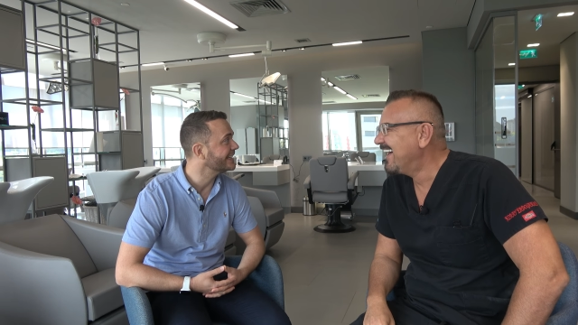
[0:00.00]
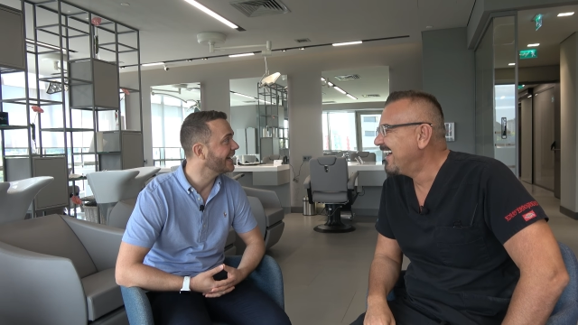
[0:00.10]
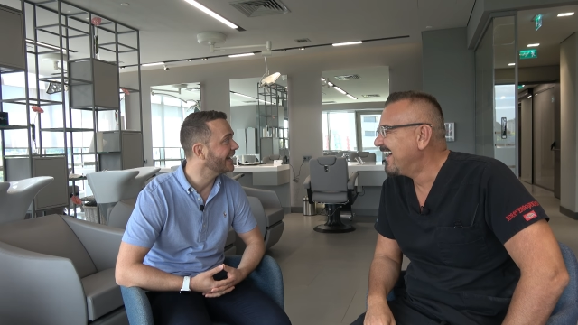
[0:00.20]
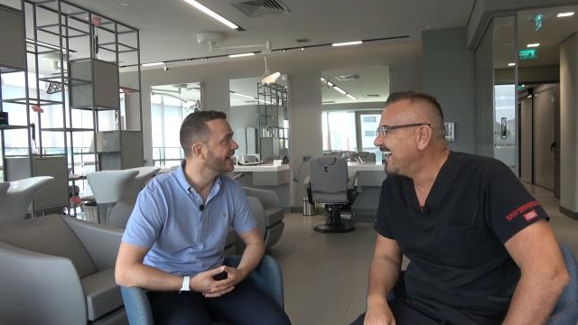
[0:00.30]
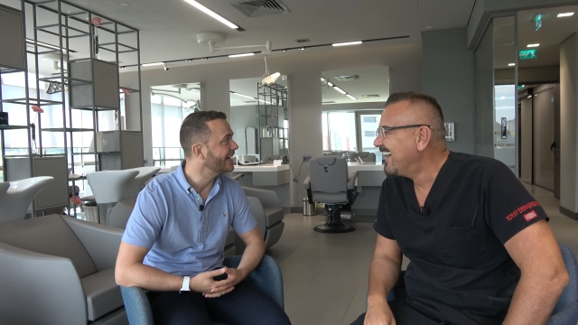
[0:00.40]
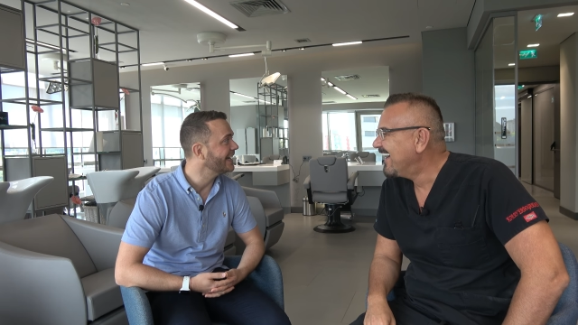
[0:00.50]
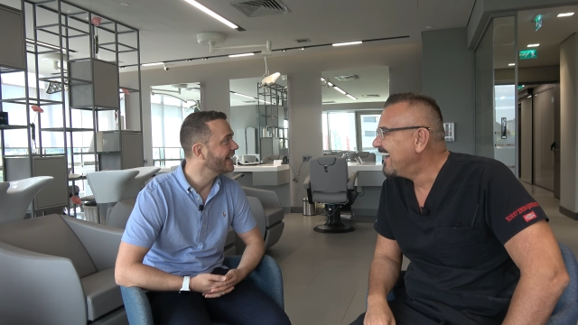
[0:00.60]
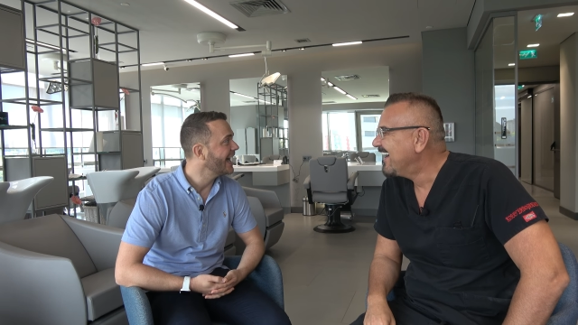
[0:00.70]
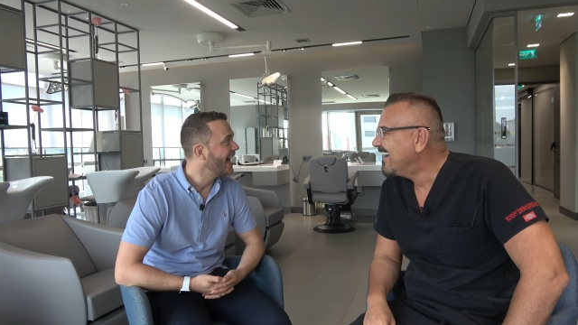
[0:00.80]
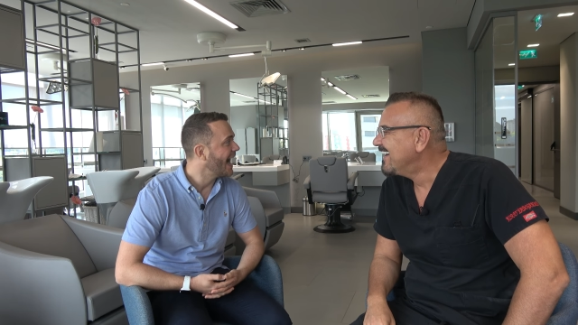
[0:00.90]
Speaker 1: Uh,
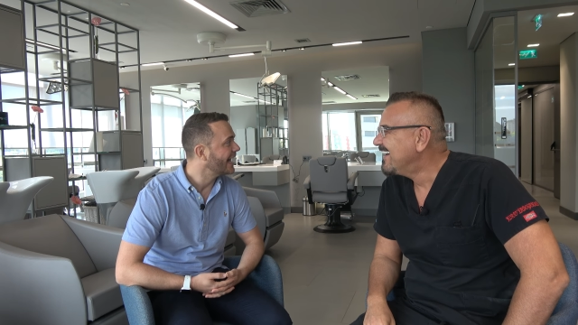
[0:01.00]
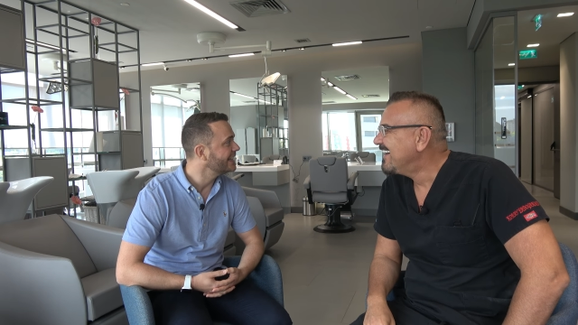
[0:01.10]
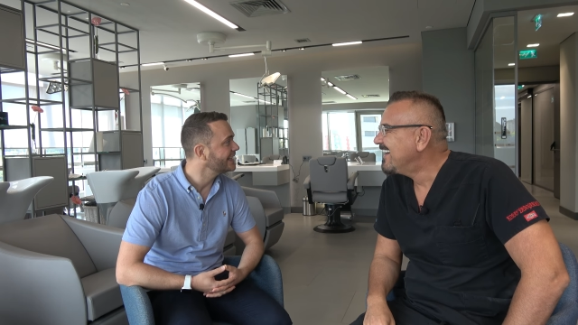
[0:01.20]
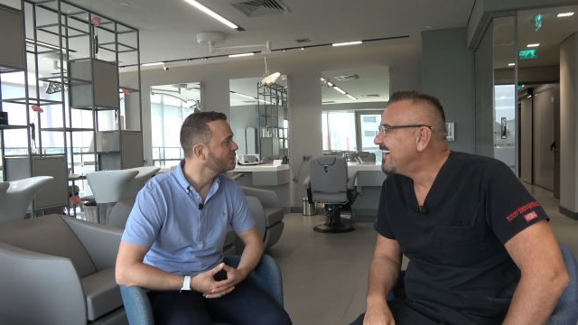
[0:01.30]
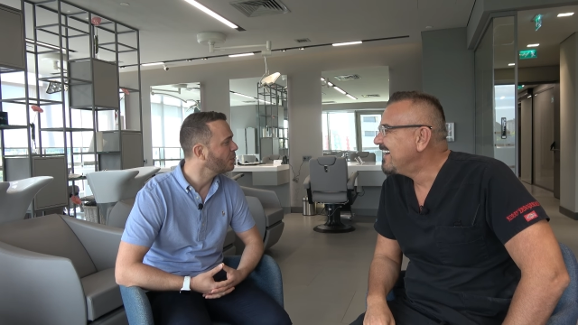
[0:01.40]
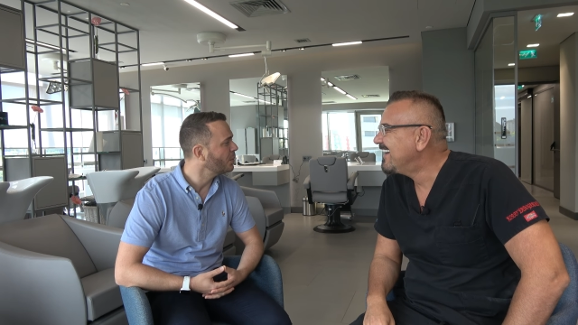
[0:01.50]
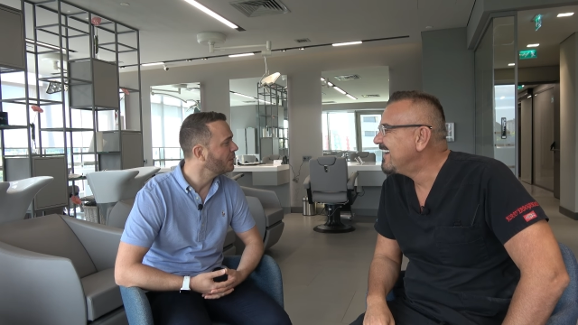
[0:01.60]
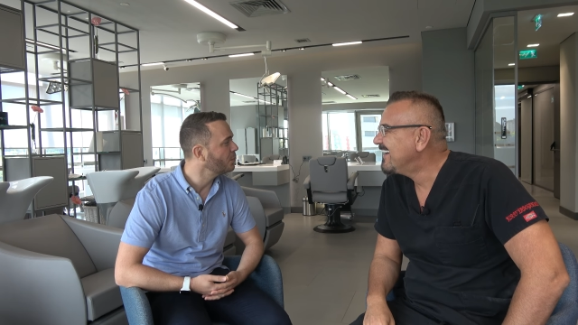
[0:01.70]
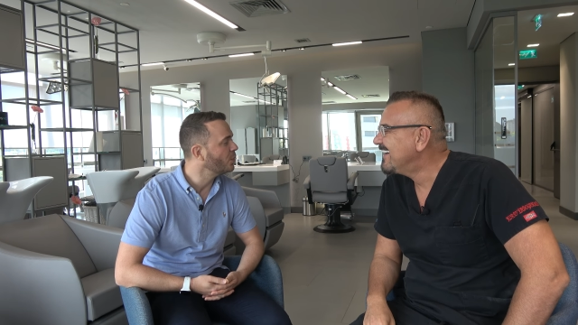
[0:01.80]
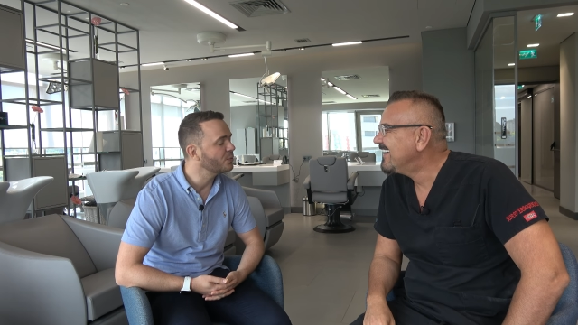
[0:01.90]
and I think
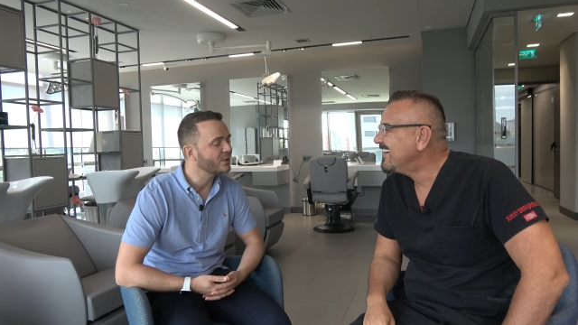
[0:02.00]
one,